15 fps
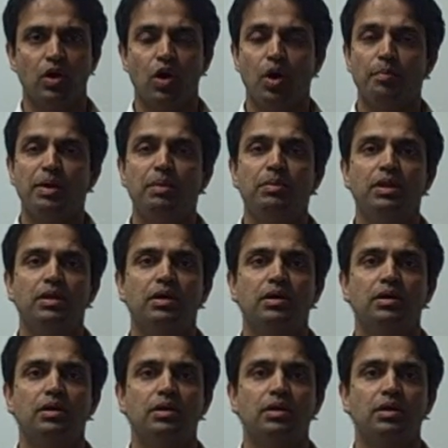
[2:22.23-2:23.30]
or maybe the
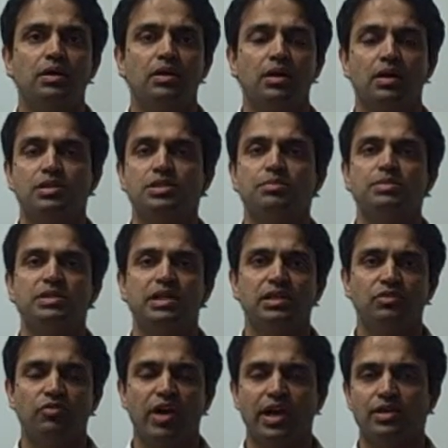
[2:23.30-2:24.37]
customer
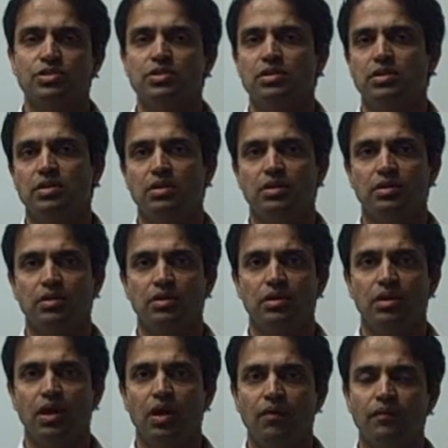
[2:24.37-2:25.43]
satisfaction,
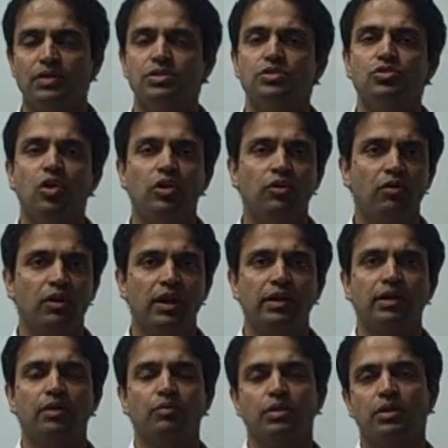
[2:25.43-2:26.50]
which is not
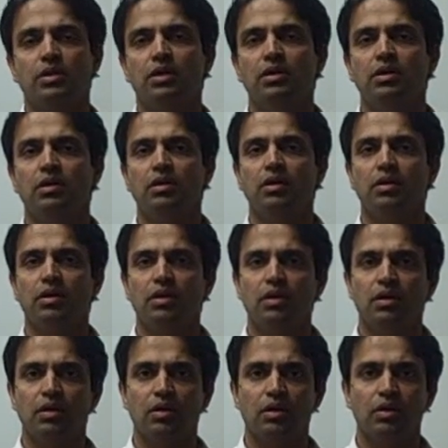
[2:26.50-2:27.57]
related with the
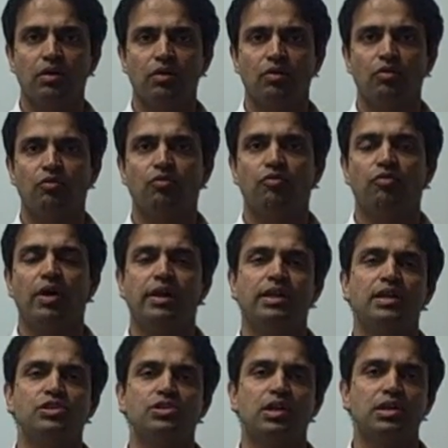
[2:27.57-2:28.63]

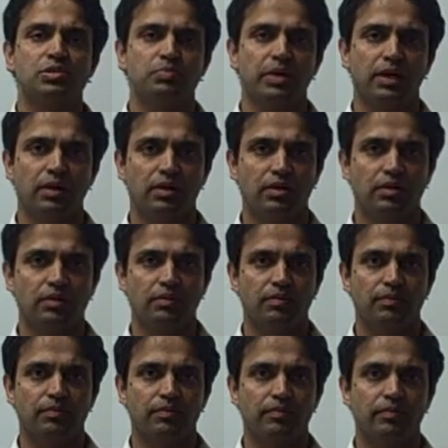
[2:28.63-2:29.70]
financial aspect.
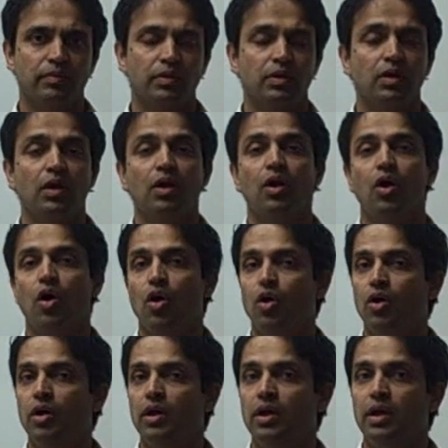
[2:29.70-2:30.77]

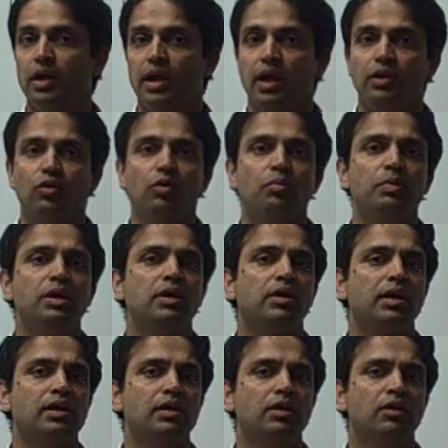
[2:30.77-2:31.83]
Or it could be a
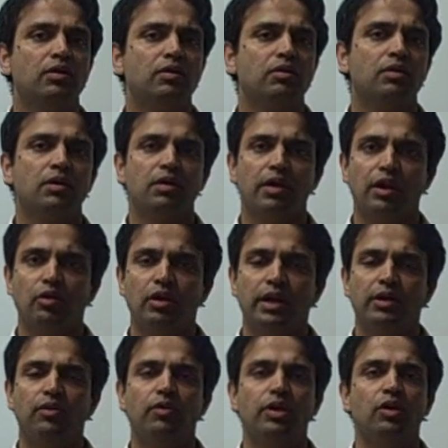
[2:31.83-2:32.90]

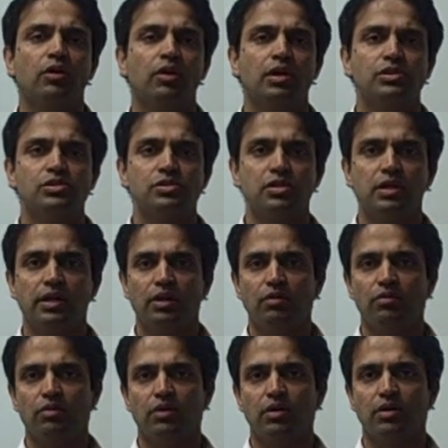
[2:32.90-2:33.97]
regulatory or a legislative
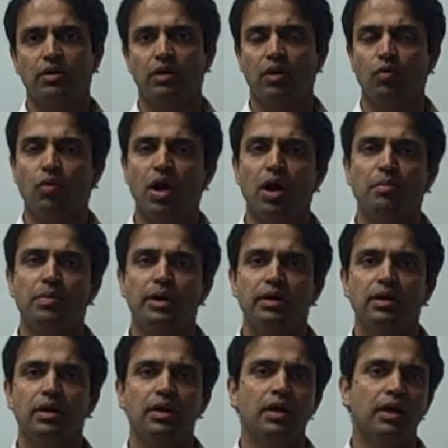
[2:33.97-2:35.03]

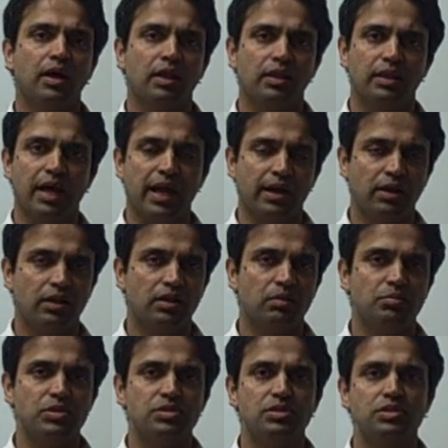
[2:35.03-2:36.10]
requirement that the
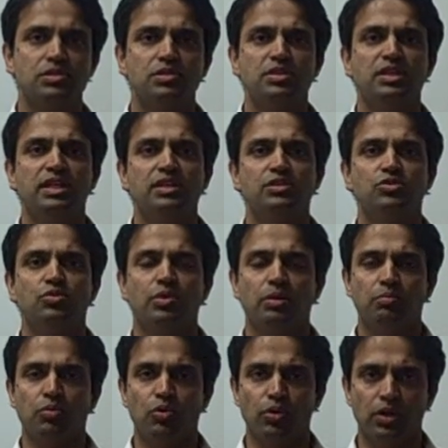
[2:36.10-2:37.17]
business needs to
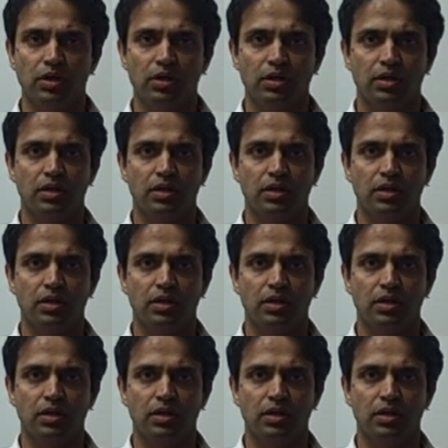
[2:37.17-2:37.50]
report,